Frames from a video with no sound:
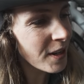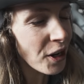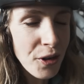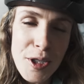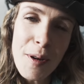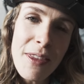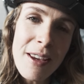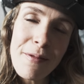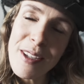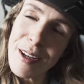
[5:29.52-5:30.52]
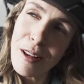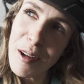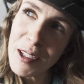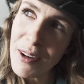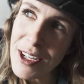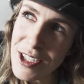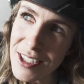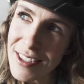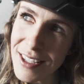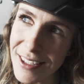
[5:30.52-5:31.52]
And also I think with solo
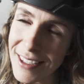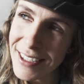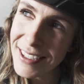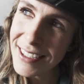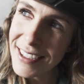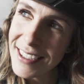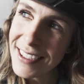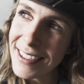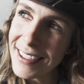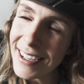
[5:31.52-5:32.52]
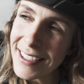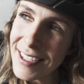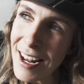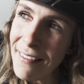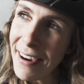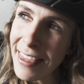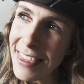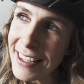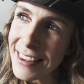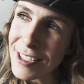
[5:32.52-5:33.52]
adventures that, I don't know, I
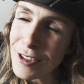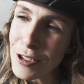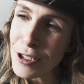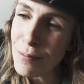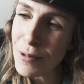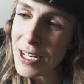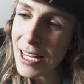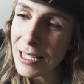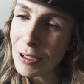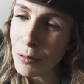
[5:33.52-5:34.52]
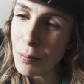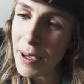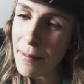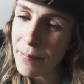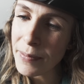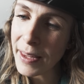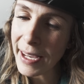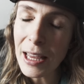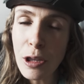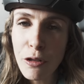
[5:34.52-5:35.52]
think there's just something a little bit,
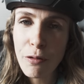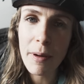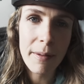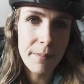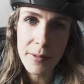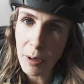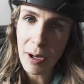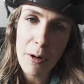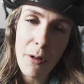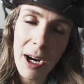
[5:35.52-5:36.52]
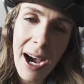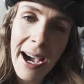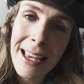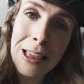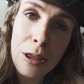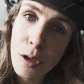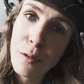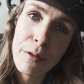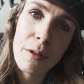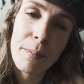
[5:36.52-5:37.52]
like, I love, don't get me wrong, I
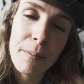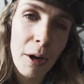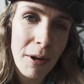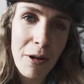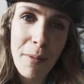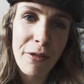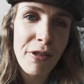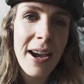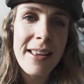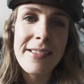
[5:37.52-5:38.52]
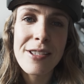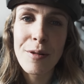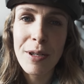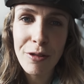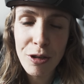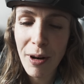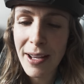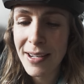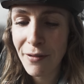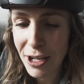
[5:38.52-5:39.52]
love going out with my friends, doing group
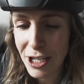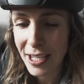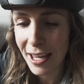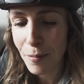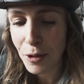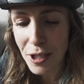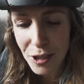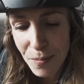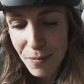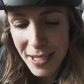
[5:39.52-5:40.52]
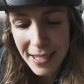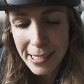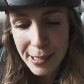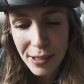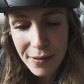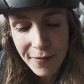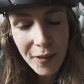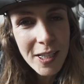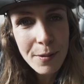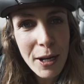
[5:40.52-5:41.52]
rides and adventures together, but there's something just
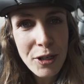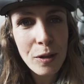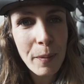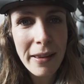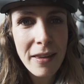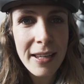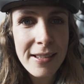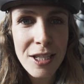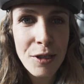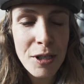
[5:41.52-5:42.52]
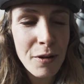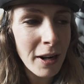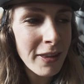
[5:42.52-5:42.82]
very special about the things that you do on your own.